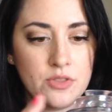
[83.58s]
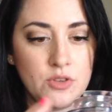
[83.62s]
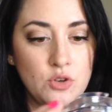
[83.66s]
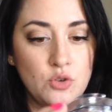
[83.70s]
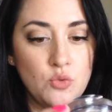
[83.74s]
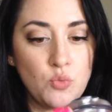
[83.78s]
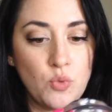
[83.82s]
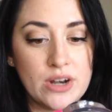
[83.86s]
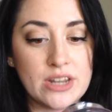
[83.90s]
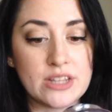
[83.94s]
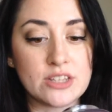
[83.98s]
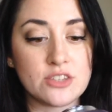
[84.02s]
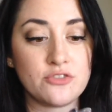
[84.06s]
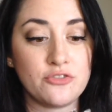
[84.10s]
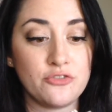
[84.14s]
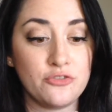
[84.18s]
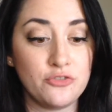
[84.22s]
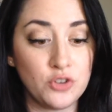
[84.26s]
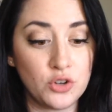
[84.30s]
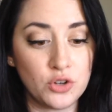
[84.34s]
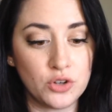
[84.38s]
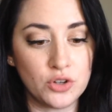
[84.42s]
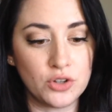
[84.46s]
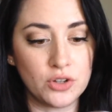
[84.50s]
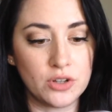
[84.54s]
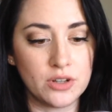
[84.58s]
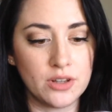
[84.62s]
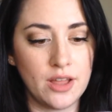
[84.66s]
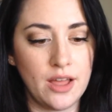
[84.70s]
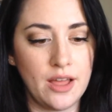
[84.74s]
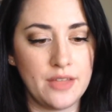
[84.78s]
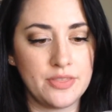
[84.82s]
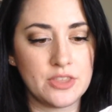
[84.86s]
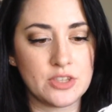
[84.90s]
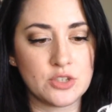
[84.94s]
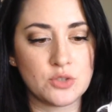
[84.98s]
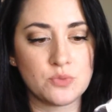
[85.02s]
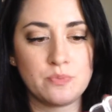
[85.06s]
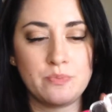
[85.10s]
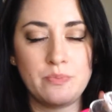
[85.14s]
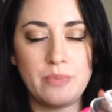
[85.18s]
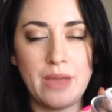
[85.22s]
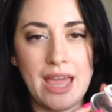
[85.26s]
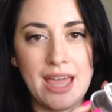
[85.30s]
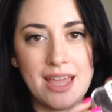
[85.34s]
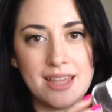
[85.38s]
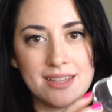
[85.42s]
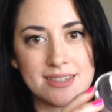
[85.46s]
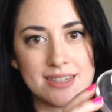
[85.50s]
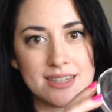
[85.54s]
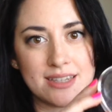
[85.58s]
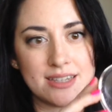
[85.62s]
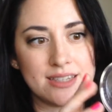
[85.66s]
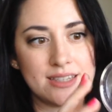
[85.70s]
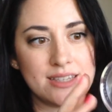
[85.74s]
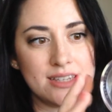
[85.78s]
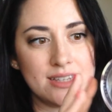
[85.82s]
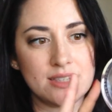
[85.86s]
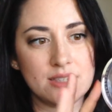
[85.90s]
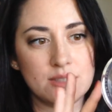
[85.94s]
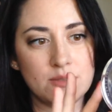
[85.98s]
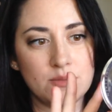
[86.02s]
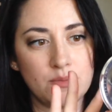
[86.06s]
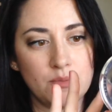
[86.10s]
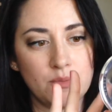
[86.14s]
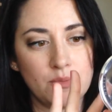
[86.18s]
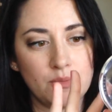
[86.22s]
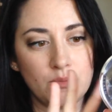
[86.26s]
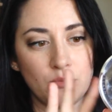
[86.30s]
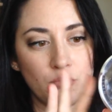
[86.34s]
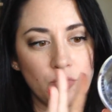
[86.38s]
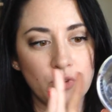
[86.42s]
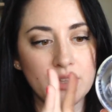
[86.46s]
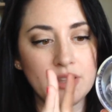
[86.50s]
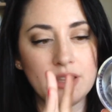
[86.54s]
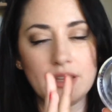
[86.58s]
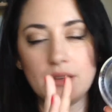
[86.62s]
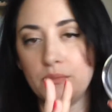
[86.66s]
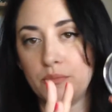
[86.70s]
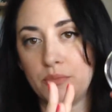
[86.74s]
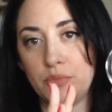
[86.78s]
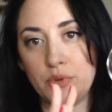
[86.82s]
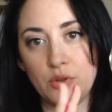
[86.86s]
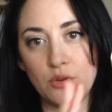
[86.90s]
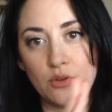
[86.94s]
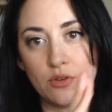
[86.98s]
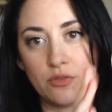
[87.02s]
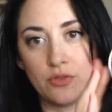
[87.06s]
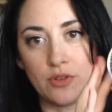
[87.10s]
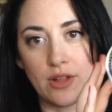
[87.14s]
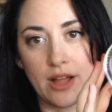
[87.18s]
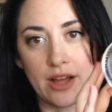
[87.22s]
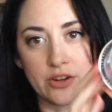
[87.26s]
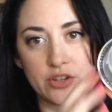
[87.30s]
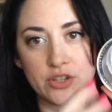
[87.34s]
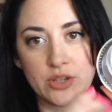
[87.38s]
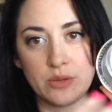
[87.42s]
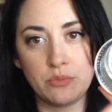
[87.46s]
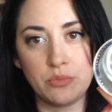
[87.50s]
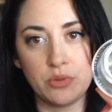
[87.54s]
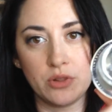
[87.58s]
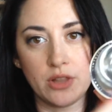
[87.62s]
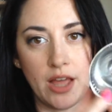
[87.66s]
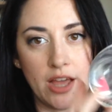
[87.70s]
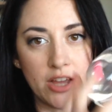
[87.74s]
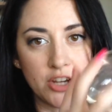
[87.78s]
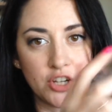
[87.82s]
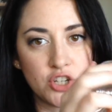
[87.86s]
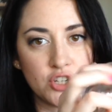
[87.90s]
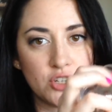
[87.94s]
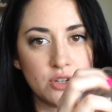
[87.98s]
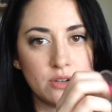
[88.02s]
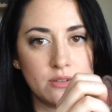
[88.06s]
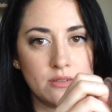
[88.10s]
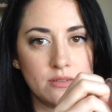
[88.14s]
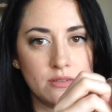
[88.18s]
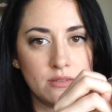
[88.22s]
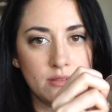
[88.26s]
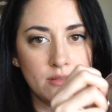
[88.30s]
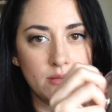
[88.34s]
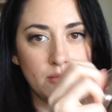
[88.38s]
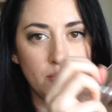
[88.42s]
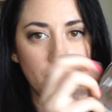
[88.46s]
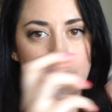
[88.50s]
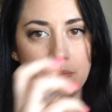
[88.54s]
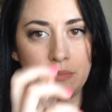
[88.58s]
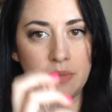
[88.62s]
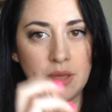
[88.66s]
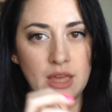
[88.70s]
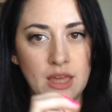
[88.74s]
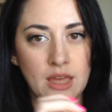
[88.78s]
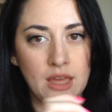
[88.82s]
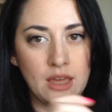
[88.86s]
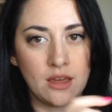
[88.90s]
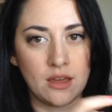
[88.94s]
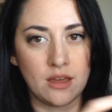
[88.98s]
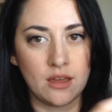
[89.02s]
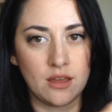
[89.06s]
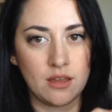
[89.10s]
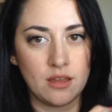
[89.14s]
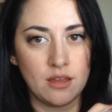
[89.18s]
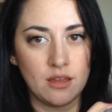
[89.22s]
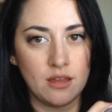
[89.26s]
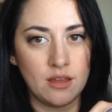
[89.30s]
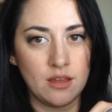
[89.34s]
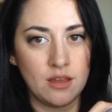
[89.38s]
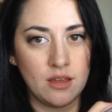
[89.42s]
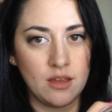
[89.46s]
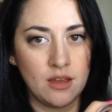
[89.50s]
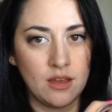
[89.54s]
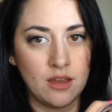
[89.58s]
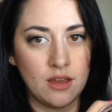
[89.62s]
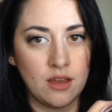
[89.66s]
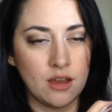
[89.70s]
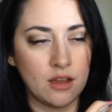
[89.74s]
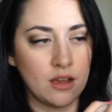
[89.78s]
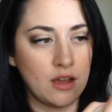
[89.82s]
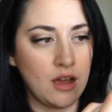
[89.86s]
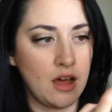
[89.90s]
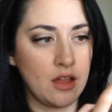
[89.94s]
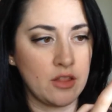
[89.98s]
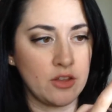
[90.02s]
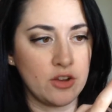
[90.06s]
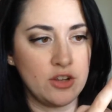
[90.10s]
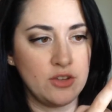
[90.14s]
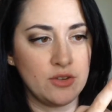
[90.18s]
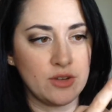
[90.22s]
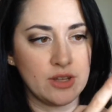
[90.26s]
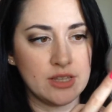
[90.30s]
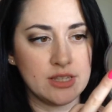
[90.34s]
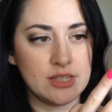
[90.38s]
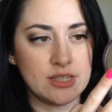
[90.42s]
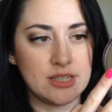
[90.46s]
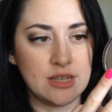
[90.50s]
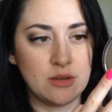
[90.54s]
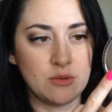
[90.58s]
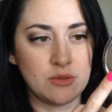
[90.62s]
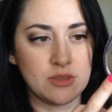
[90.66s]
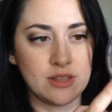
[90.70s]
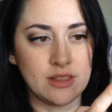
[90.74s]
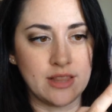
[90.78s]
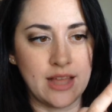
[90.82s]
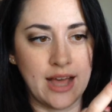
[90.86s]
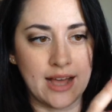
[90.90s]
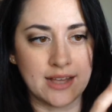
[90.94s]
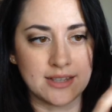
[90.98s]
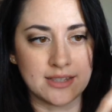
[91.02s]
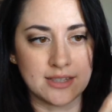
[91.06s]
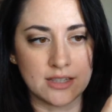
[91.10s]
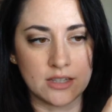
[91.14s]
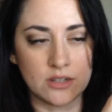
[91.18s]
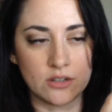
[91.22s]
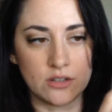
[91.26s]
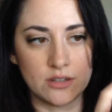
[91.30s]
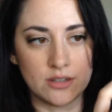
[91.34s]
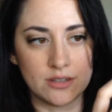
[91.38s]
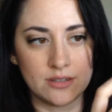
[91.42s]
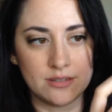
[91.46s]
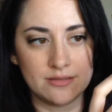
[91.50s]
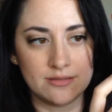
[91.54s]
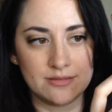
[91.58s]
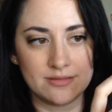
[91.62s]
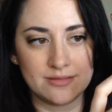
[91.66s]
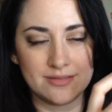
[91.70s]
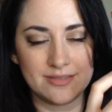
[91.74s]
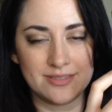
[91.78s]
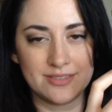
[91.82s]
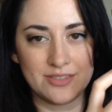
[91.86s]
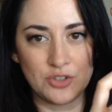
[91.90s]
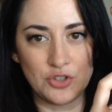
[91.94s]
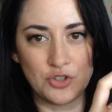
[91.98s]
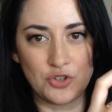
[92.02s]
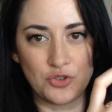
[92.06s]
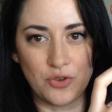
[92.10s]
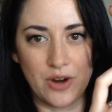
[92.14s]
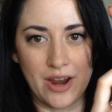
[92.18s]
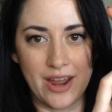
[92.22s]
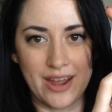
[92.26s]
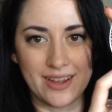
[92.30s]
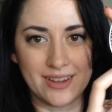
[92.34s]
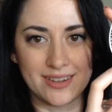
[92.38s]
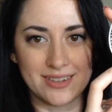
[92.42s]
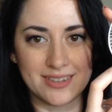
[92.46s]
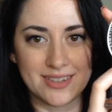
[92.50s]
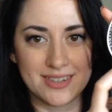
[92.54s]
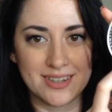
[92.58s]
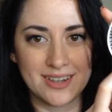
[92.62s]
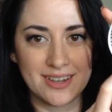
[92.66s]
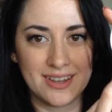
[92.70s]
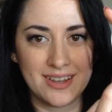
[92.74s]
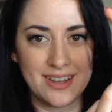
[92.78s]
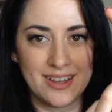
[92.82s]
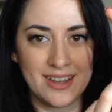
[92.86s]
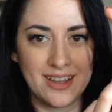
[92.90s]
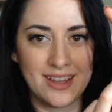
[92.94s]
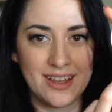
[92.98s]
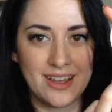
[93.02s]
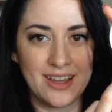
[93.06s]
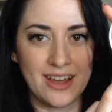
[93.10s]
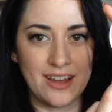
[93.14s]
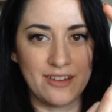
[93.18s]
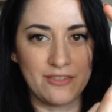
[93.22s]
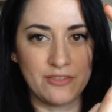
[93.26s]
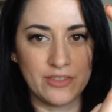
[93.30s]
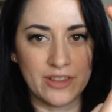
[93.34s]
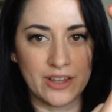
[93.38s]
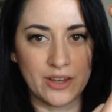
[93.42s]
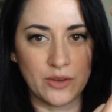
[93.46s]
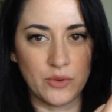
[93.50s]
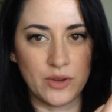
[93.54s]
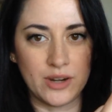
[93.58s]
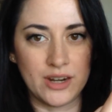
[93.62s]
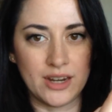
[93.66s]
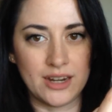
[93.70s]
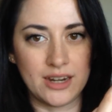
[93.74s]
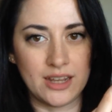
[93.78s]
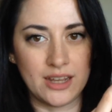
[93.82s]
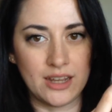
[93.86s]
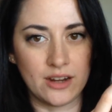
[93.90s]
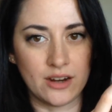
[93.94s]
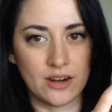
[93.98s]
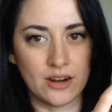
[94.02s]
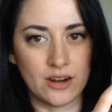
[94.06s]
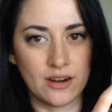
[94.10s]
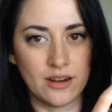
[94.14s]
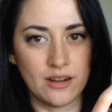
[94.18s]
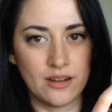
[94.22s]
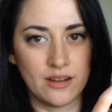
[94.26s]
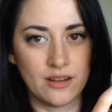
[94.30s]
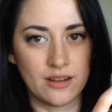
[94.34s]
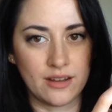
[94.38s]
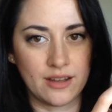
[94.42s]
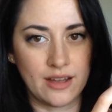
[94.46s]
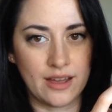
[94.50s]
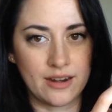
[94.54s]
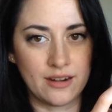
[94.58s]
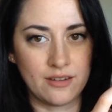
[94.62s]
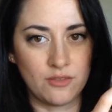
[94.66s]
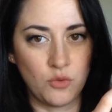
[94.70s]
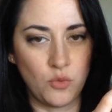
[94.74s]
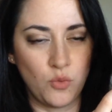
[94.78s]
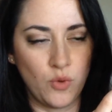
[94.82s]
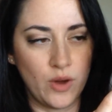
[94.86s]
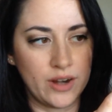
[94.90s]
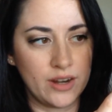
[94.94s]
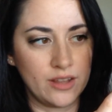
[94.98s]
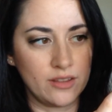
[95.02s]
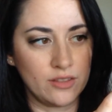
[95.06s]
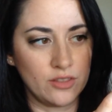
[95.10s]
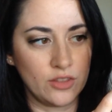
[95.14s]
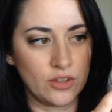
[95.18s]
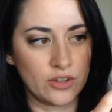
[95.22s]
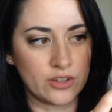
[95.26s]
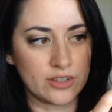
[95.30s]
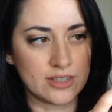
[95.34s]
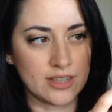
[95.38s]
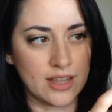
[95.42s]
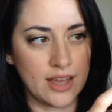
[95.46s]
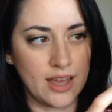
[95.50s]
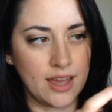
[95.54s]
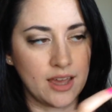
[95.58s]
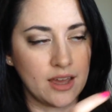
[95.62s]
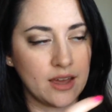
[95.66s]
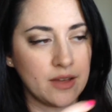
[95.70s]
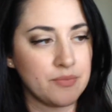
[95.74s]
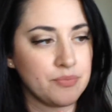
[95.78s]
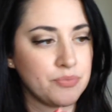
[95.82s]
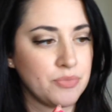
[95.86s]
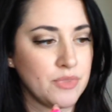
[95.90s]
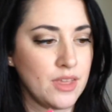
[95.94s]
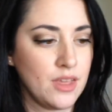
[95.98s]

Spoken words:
When it's full, this base is this really beautiful, actually blush pink color. You can see with the last little dregs of liquid in here, kind of what it looks like.